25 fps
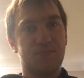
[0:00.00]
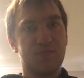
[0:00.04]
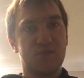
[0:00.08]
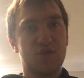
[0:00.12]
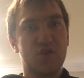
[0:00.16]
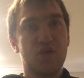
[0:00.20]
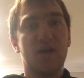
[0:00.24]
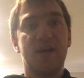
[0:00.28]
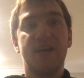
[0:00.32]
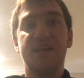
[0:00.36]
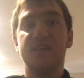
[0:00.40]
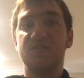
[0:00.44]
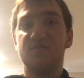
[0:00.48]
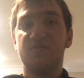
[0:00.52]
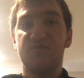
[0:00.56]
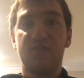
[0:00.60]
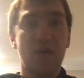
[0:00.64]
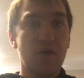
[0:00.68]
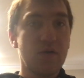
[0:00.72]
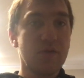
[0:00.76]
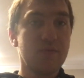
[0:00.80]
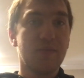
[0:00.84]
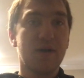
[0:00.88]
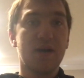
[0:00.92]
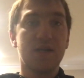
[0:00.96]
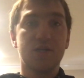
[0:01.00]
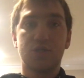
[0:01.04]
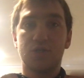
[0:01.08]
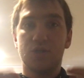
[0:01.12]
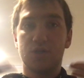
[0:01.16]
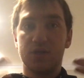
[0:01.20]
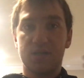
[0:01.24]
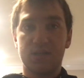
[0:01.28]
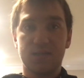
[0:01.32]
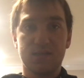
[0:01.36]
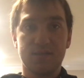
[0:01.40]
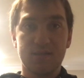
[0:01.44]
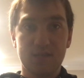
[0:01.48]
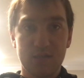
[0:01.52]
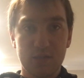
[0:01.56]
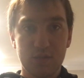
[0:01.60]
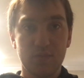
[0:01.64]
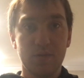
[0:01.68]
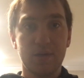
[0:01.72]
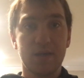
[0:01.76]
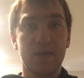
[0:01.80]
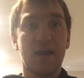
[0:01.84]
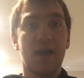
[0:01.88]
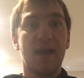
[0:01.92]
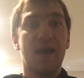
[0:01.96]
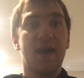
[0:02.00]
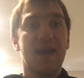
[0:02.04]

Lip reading: You know, he's very much, you know, continuing